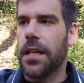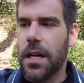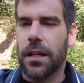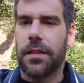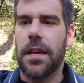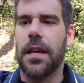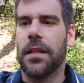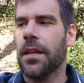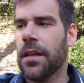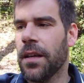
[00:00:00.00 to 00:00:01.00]
like a young
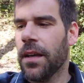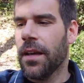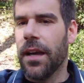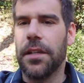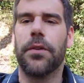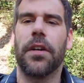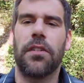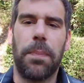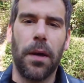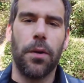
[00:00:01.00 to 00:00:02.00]
teen, and you're
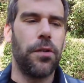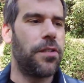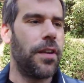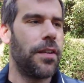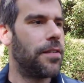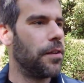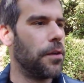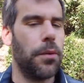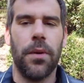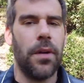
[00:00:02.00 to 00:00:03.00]
exposed
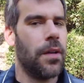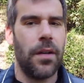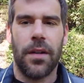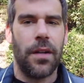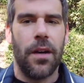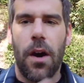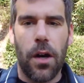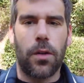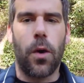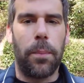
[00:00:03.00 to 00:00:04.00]
to
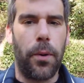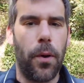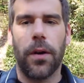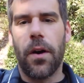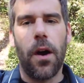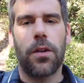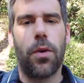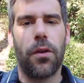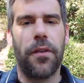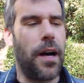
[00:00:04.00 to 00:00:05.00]
hardcore porn,
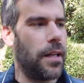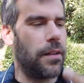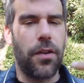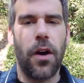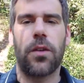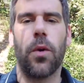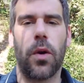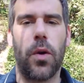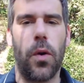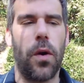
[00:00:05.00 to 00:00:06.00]
hardcore violence,
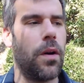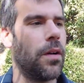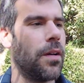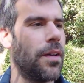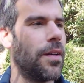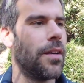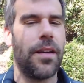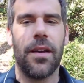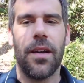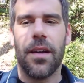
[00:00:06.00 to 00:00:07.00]
hardcore gore,
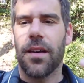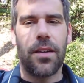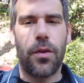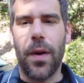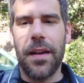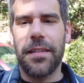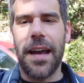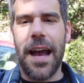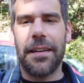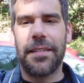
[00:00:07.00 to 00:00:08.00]

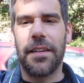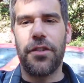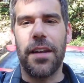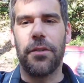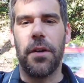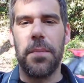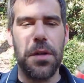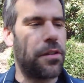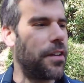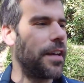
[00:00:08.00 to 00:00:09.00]
crazy ass degenerate
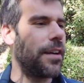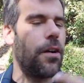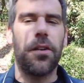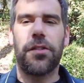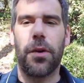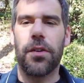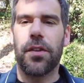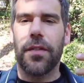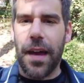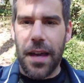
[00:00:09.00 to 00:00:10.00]
music, all
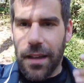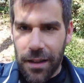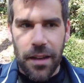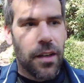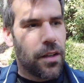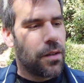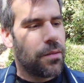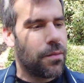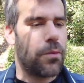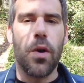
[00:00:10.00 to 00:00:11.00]
sorts of like
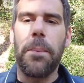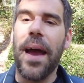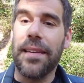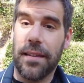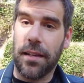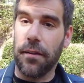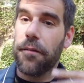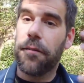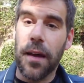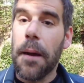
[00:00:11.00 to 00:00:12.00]

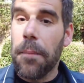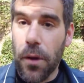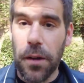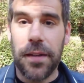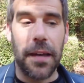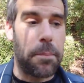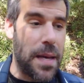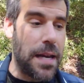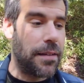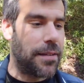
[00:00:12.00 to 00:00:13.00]
repetitive
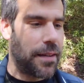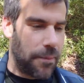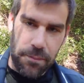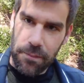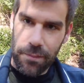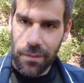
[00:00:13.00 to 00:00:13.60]
hypnotic beats to